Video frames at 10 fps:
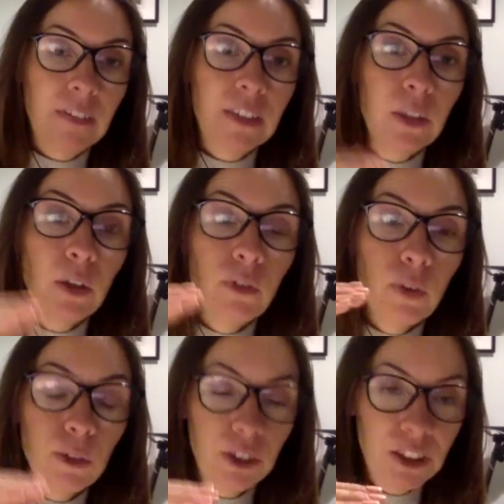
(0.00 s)
So if you
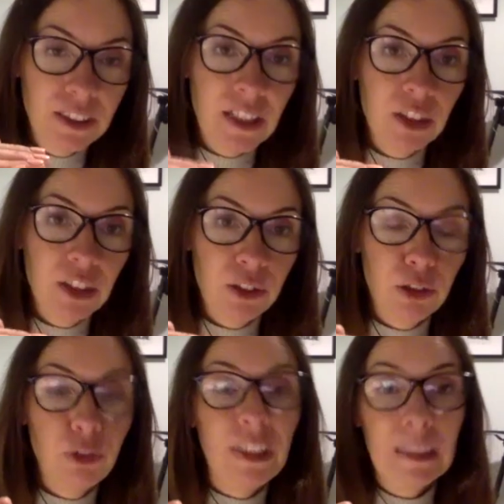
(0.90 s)
understand your
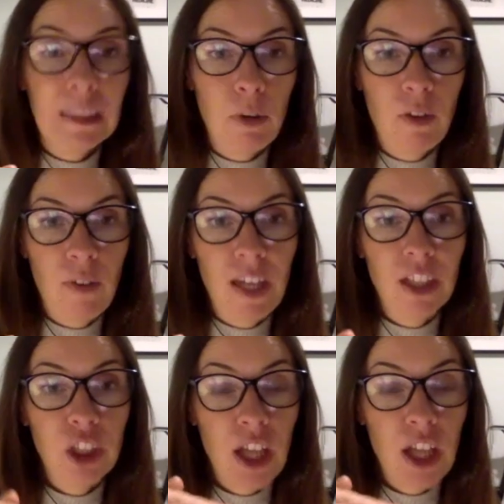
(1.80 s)
intrinsic motivation,